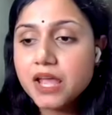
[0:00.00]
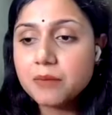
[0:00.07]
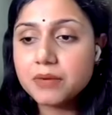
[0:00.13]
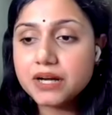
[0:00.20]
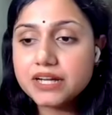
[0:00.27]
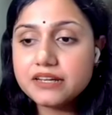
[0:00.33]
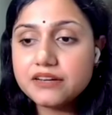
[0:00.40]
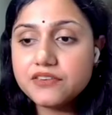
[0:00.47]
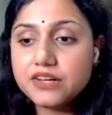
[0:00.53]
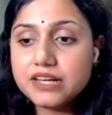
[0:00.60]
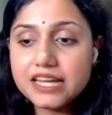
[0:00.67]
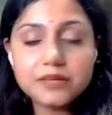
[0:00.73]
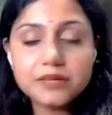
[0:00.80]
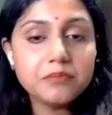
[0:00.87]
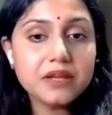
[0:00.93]
But
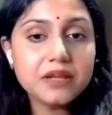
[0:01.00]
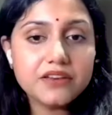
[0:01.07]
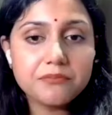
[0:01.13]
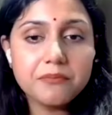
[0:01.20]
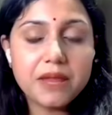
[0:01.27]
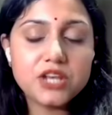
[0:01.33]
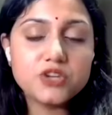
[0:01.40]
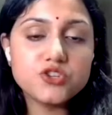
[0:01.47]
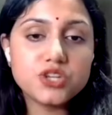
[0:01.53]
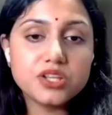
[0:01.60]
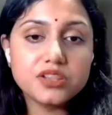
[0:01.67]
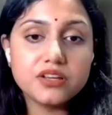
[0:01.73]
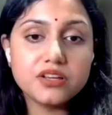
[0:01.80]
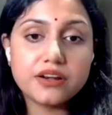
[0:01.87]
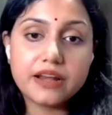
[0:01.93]
let me
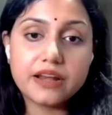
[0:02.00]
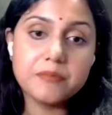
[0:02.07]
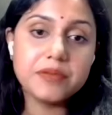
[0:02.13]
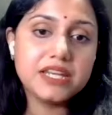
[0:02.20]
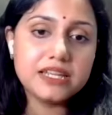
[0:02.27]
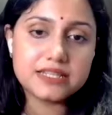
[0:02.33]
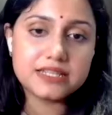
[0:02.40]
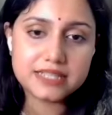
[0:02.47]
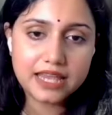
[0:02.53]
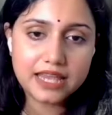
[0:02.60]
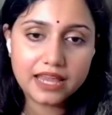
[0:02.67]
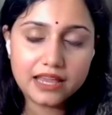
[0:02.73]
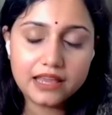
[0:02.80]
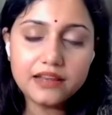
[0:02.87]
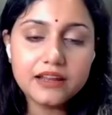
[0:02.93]
mention the remedies
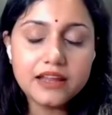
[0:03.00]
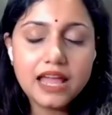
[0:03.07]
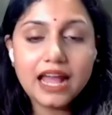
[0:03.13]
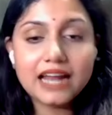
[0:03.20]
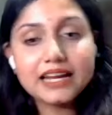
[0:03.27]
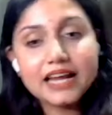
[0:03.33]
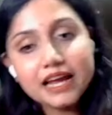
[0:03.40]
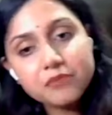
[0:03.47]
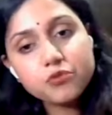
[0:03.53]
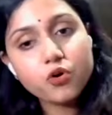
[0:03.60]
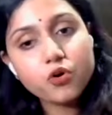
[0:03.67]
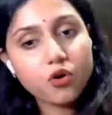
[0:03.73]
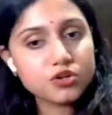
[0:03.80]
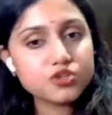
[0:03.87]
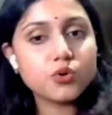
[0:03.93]
here, and I am
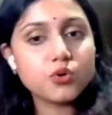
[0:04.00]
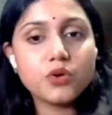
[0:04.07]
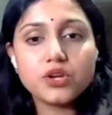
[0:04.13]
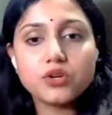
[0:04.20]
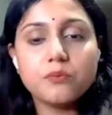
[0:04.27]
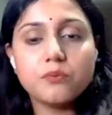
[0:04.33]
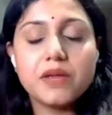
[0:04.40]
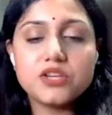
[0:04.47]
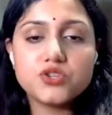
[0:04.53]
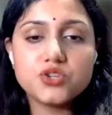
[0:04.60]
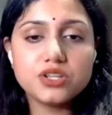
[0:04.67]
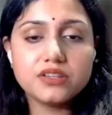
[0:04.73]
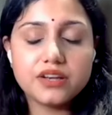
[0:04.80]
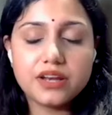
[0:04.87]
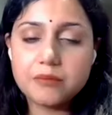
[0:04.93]
also going to
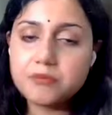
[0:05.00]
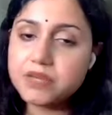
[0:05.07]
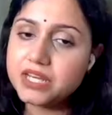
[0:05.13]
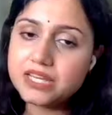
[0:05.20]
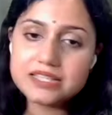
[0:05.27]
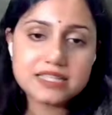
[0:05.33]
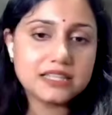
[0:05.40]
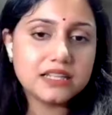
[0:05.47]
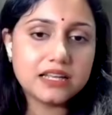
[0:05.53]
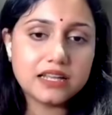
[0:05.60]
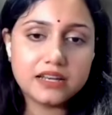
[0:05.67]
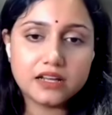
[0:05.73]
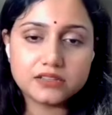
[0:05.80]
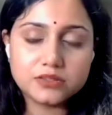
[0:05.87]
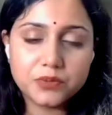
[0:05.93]
mention the remedies in the
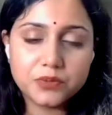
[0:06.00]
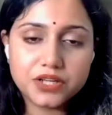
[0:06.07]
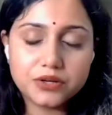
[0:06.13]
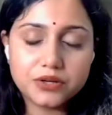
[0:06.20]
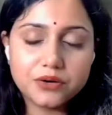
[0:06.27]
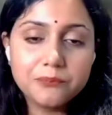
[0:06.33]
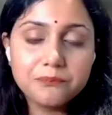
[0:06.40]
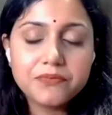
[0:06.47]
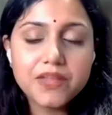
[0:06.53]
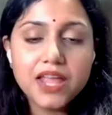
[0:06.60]
another video.